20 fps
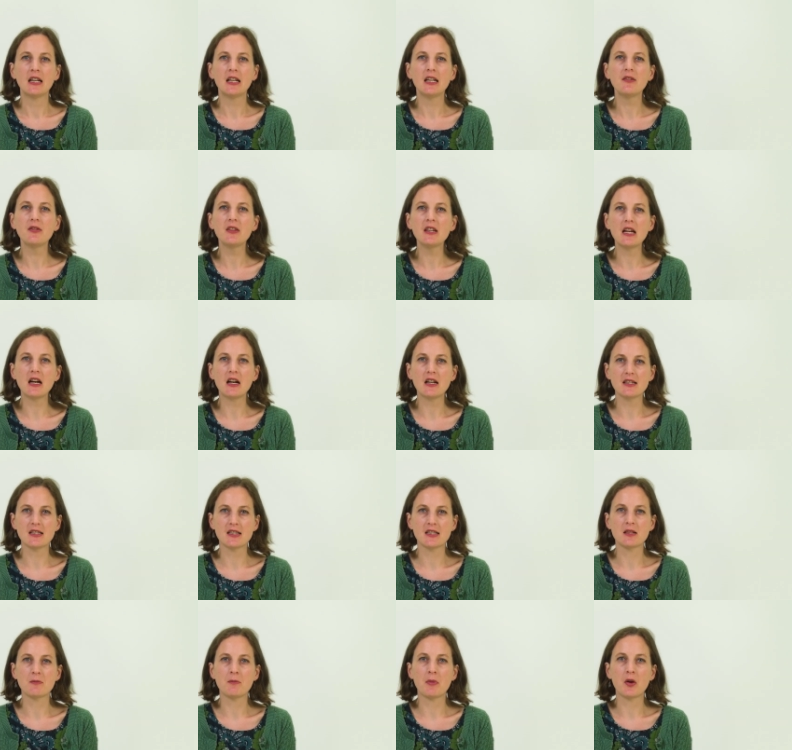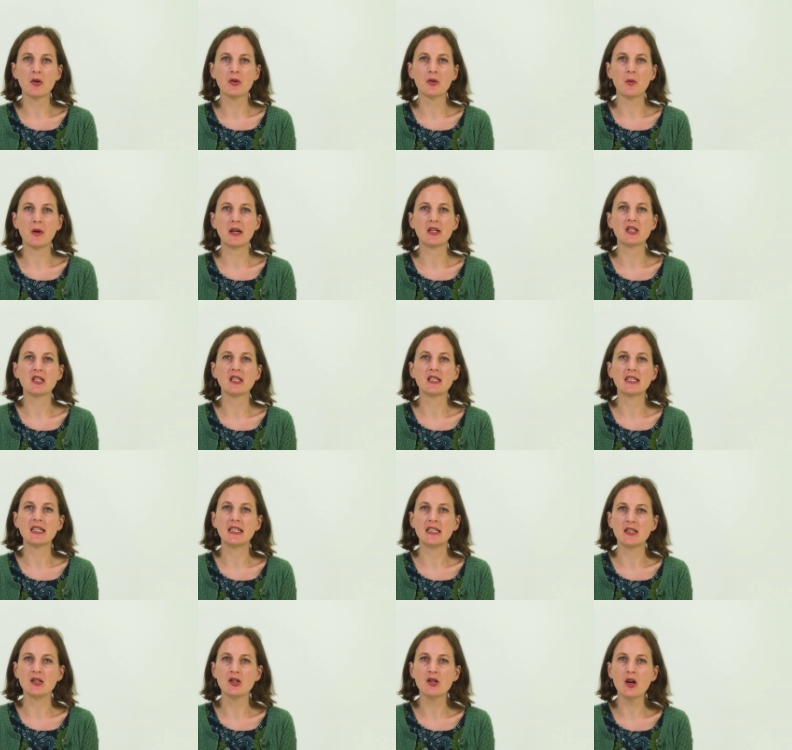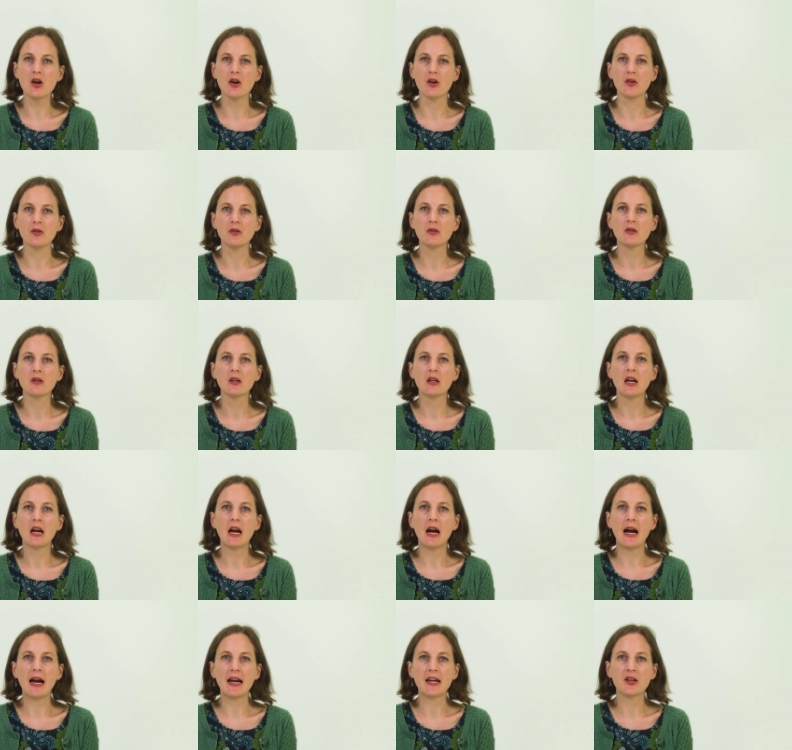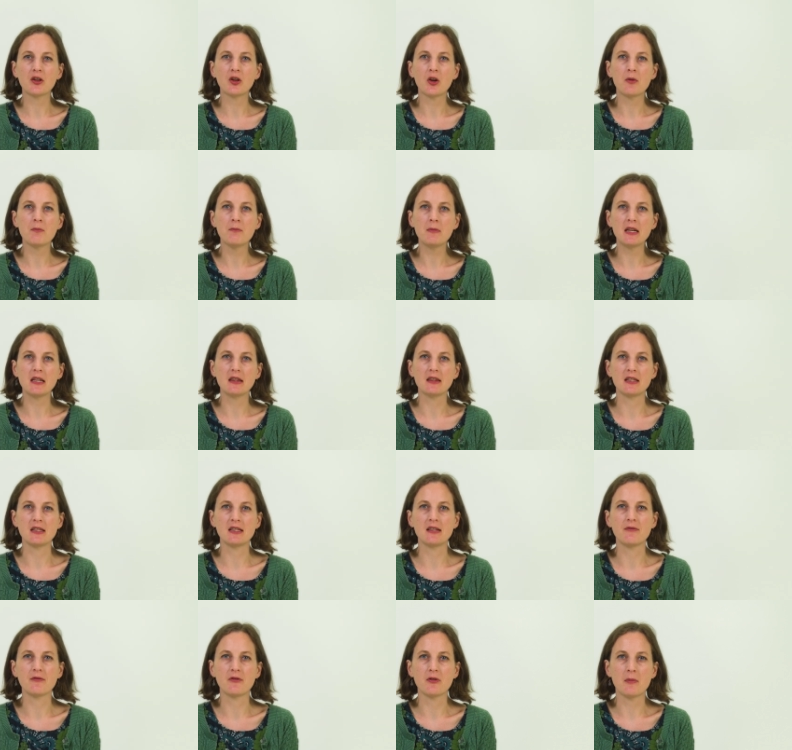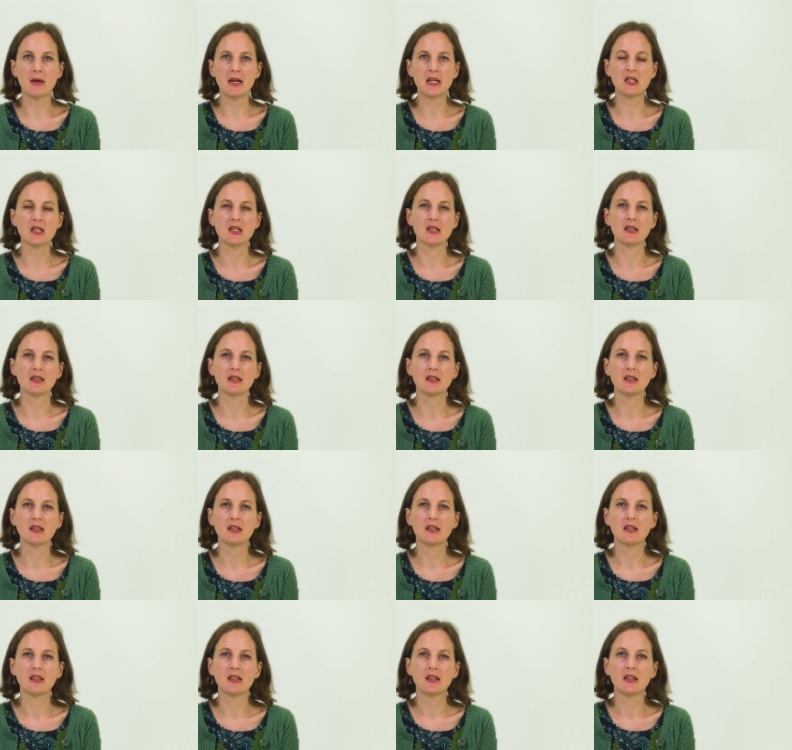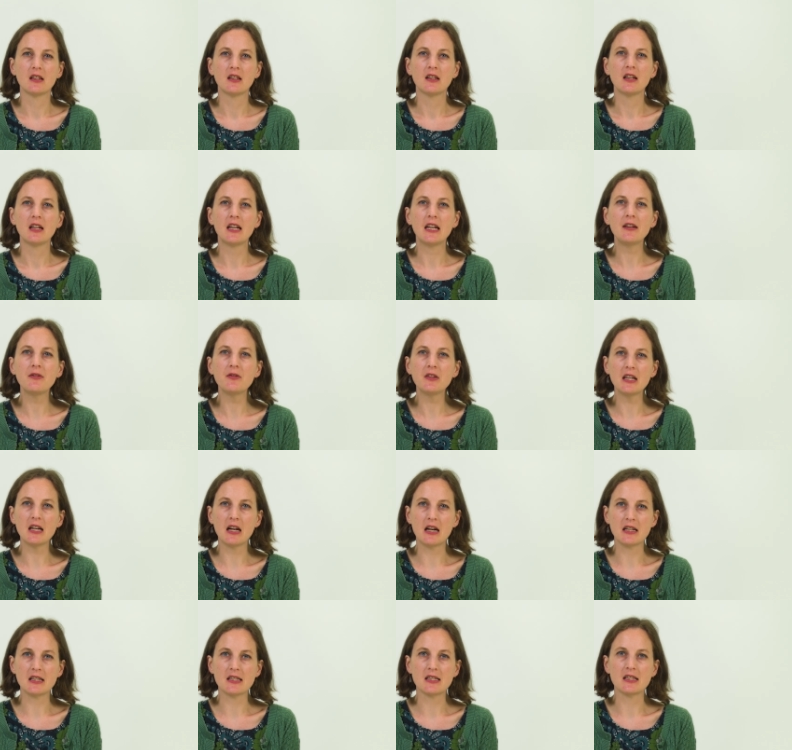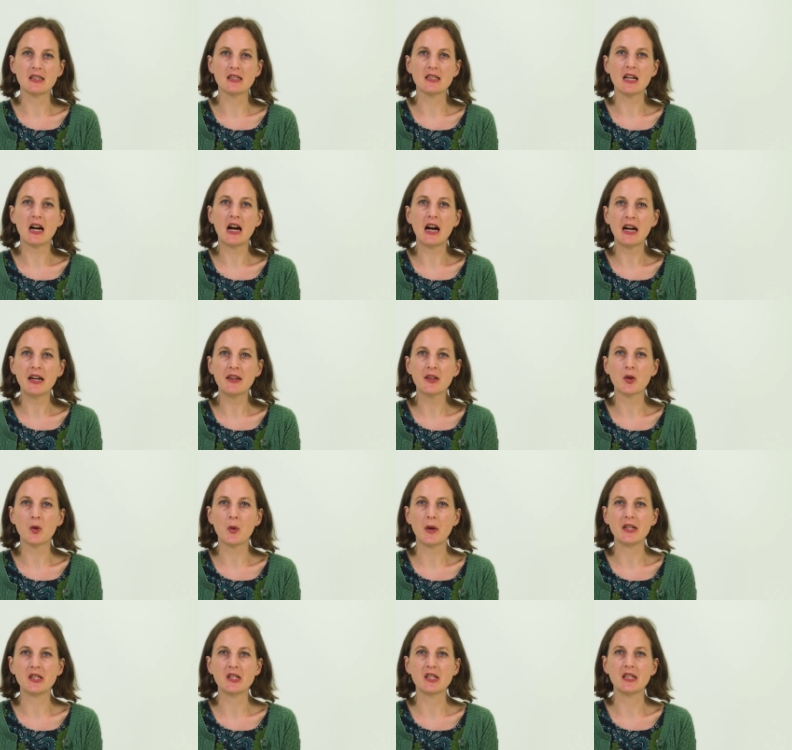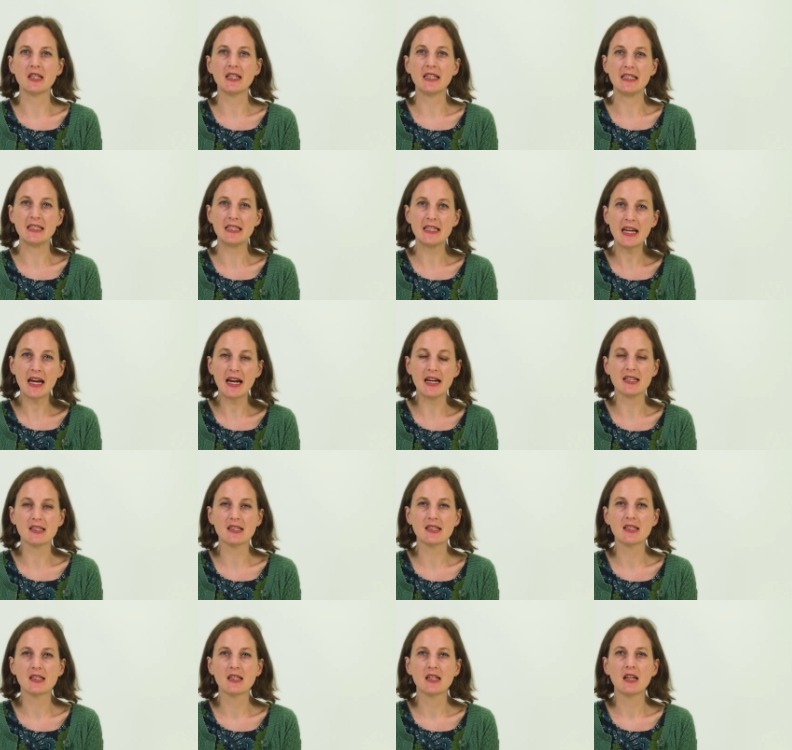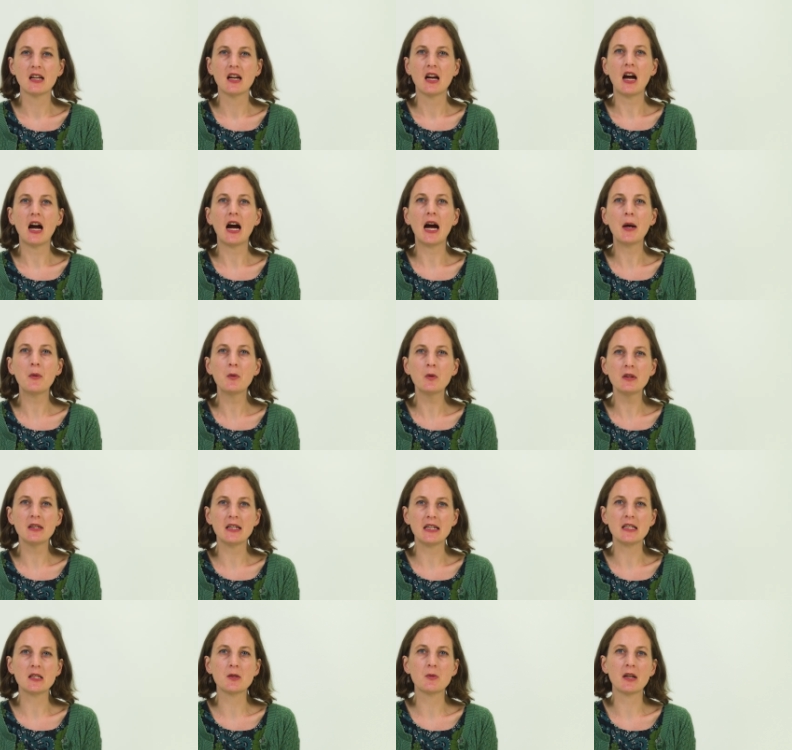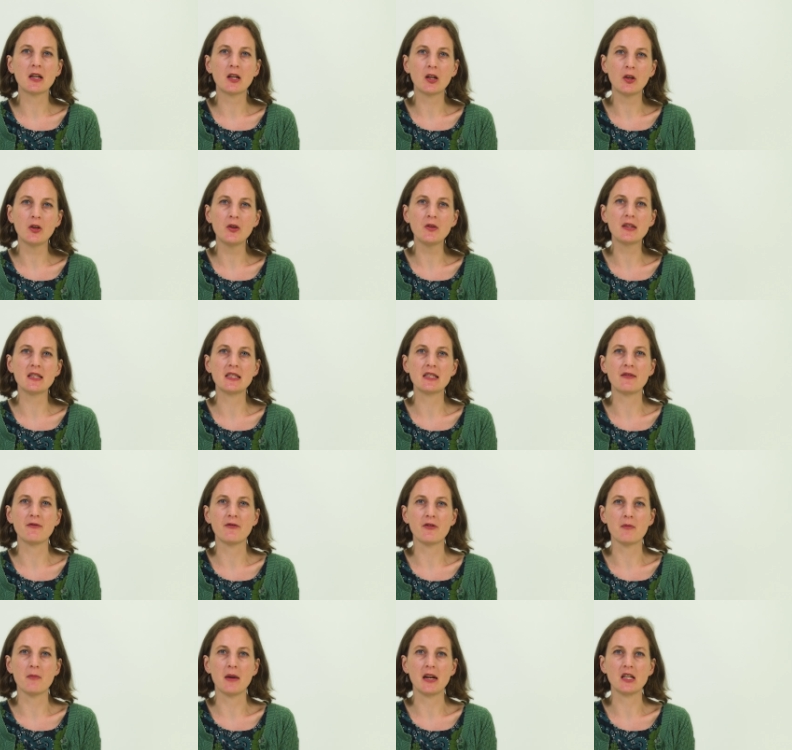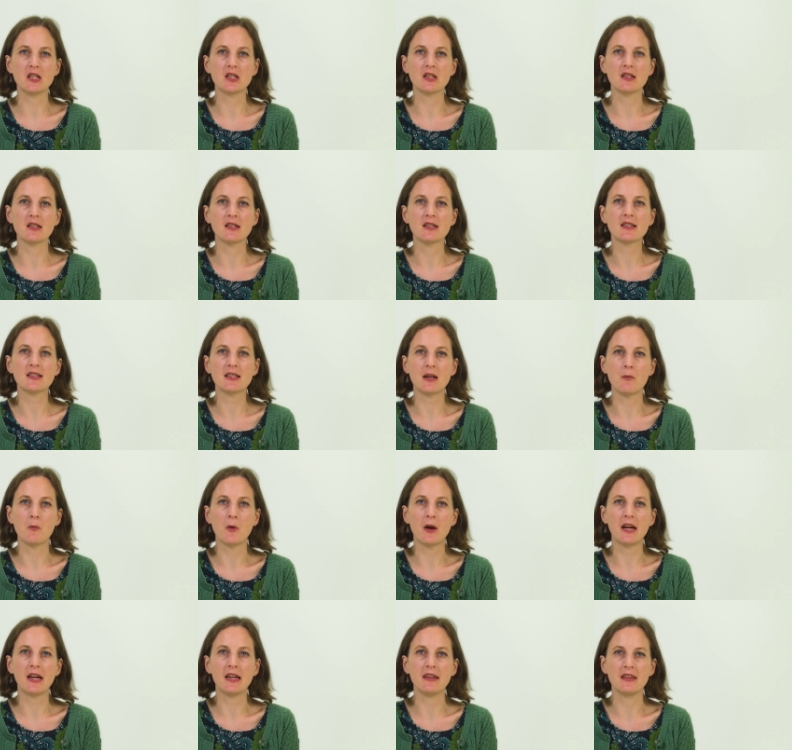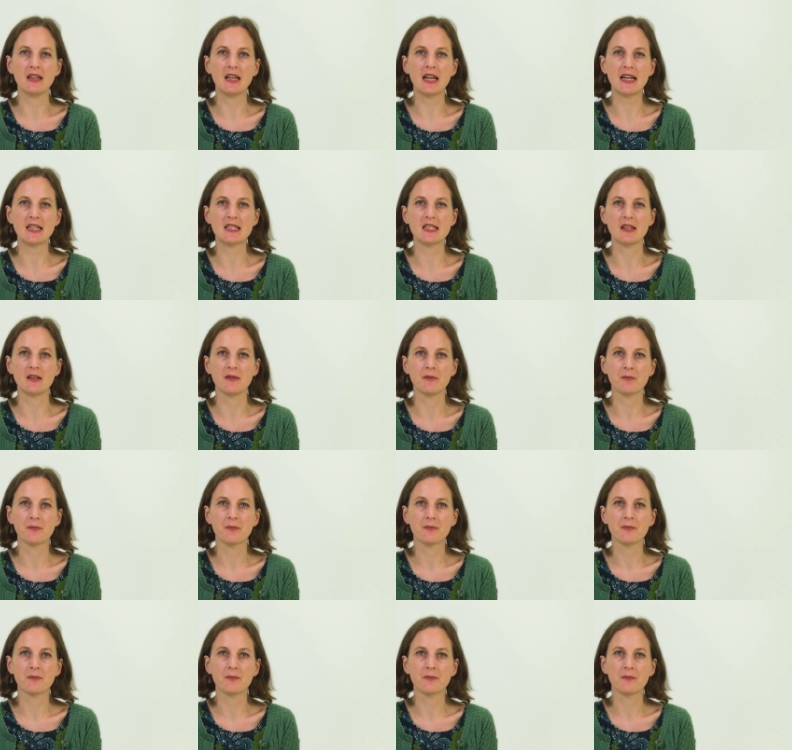If the answer to both questions is no, I can omit this information. If the answer to either question is yes, I will need to include this information somewhere in the letter.